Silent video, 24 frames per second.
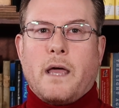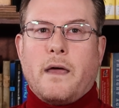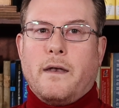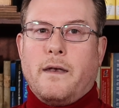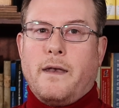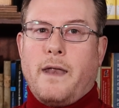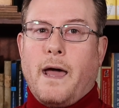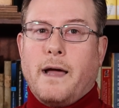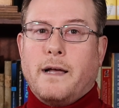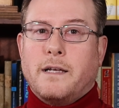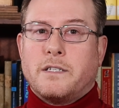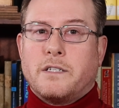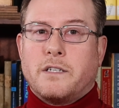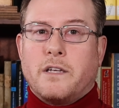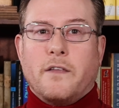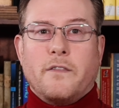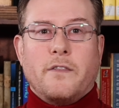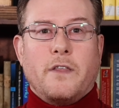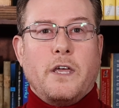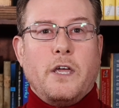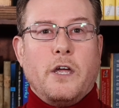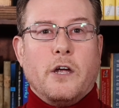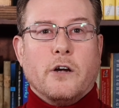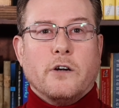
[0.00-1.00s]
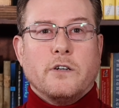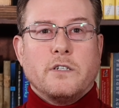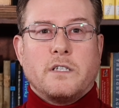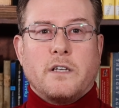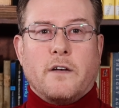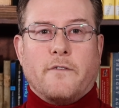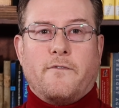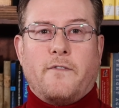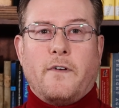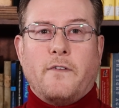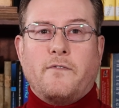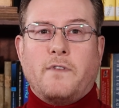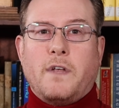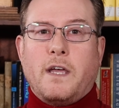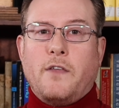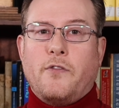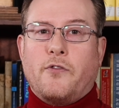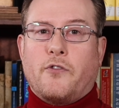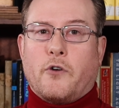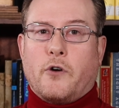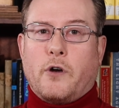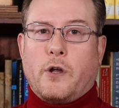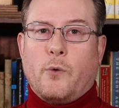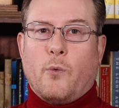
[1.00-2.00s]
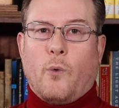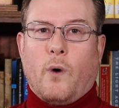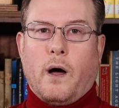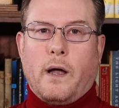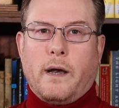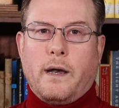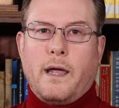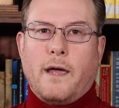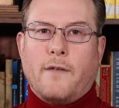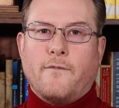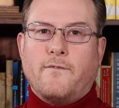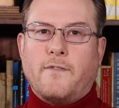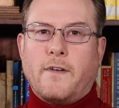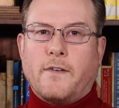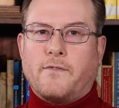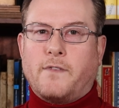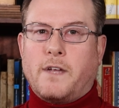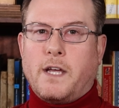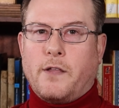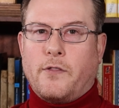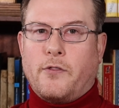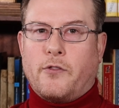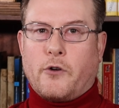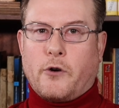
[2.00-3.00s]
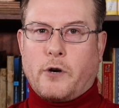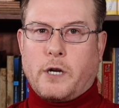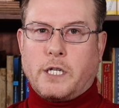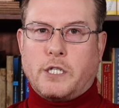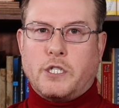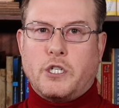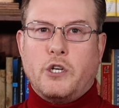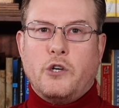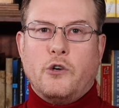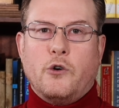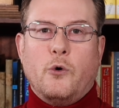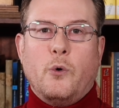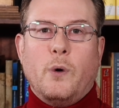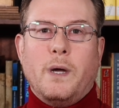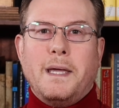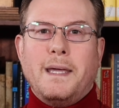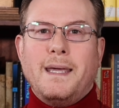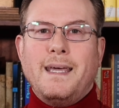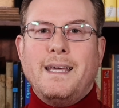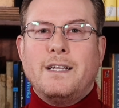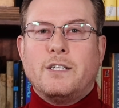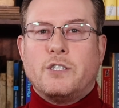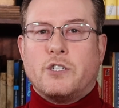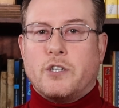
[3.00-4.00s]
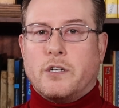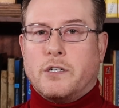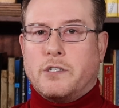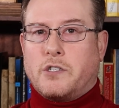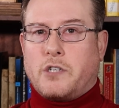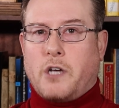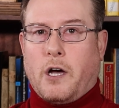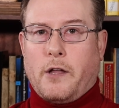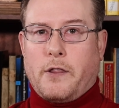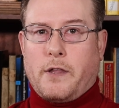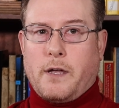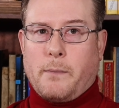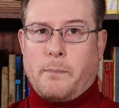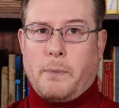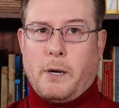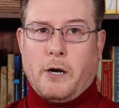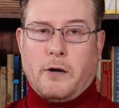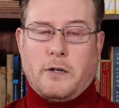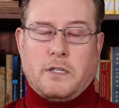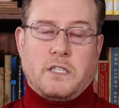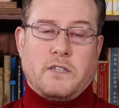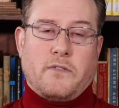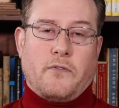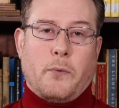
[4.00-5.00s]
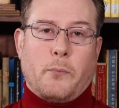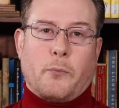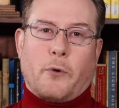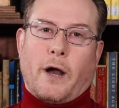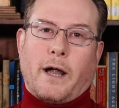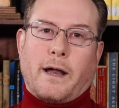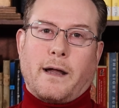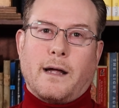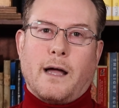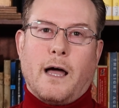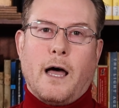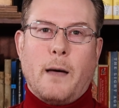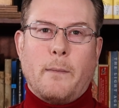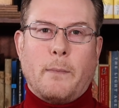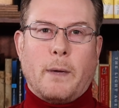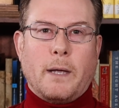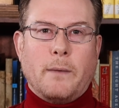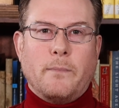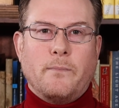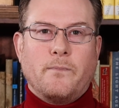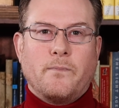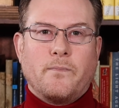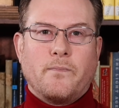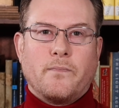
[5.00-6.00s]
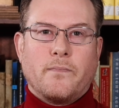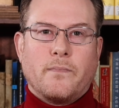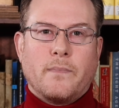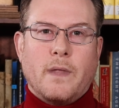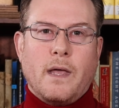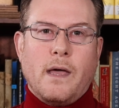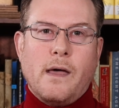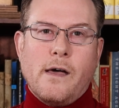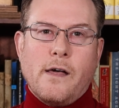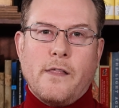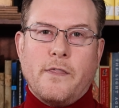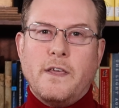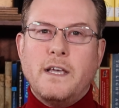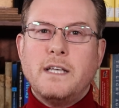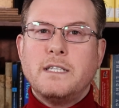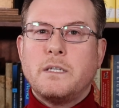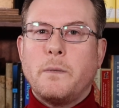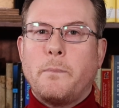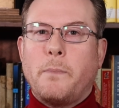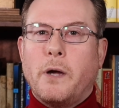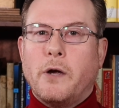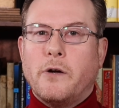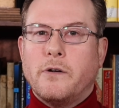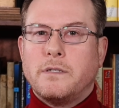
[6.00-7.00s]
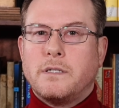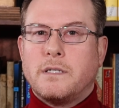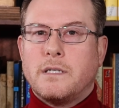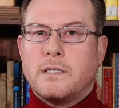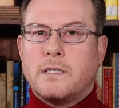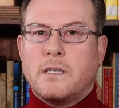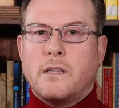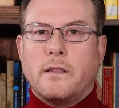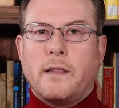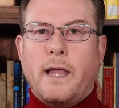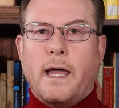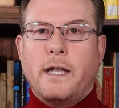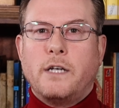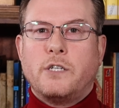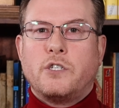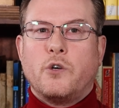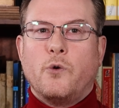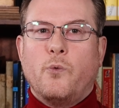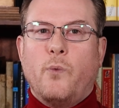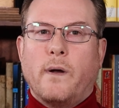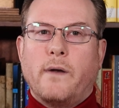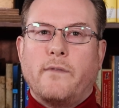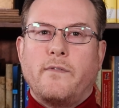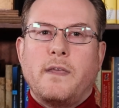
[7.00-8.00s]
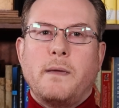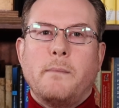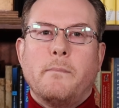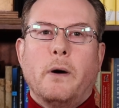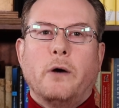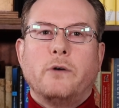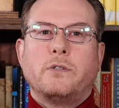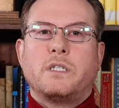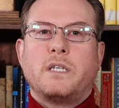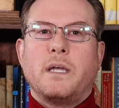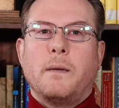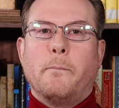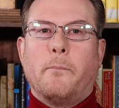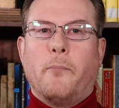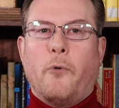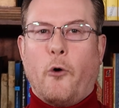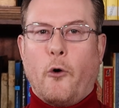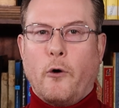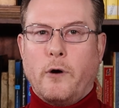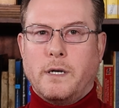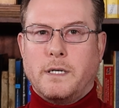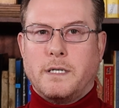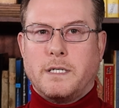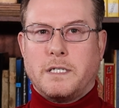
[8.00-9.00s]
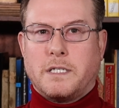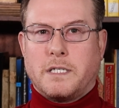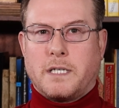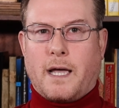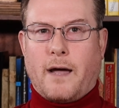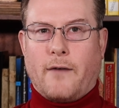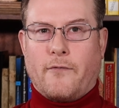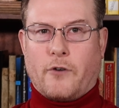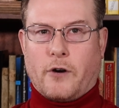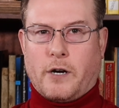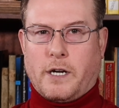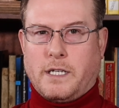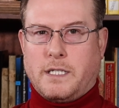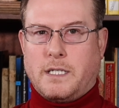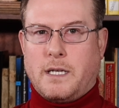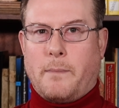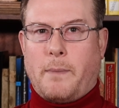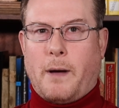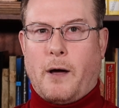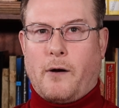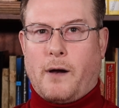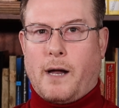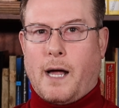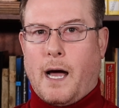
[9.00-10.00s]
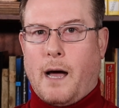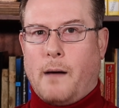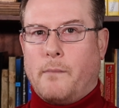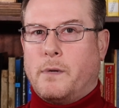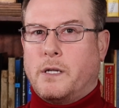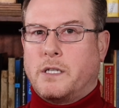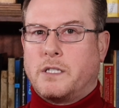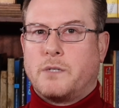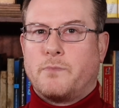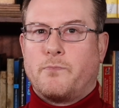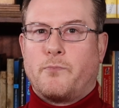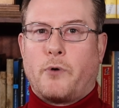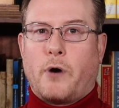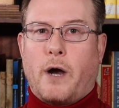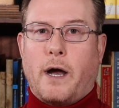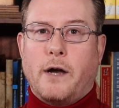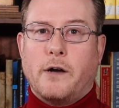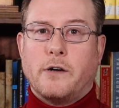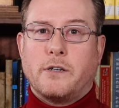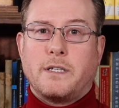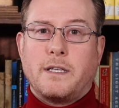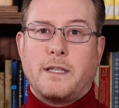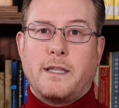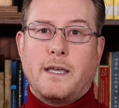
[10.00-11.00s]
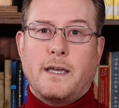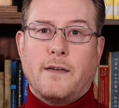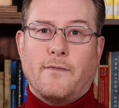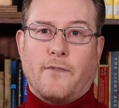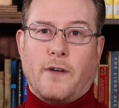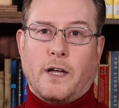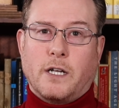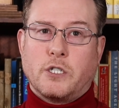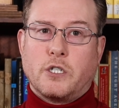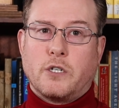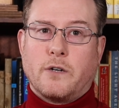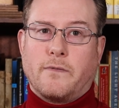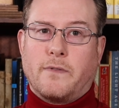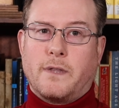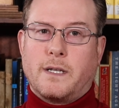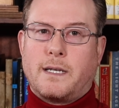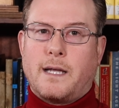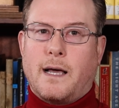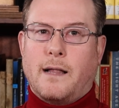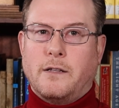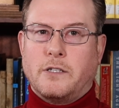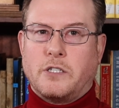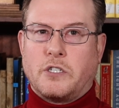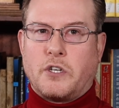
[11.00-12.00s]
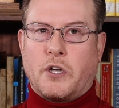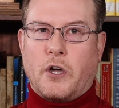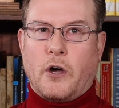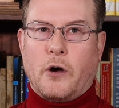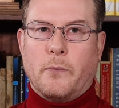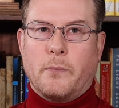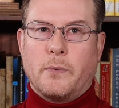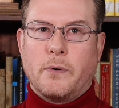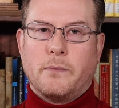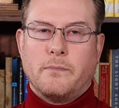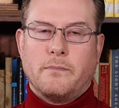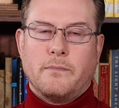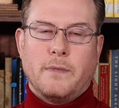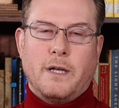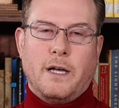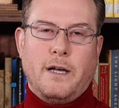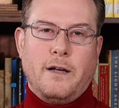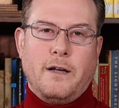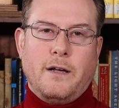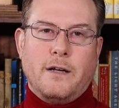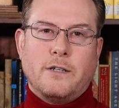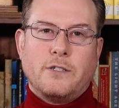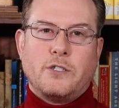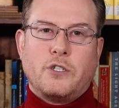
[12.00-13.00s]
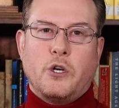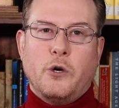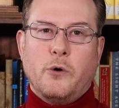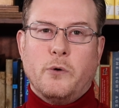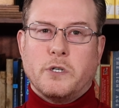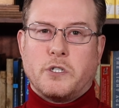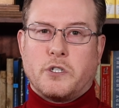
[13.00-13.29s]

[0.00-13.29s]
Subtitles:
Next, the years of 1531 and 1532 each saw the appearance of a bright comet. These appearances led to one of the most important discoveries about comets prior to the invention of the telescope. Two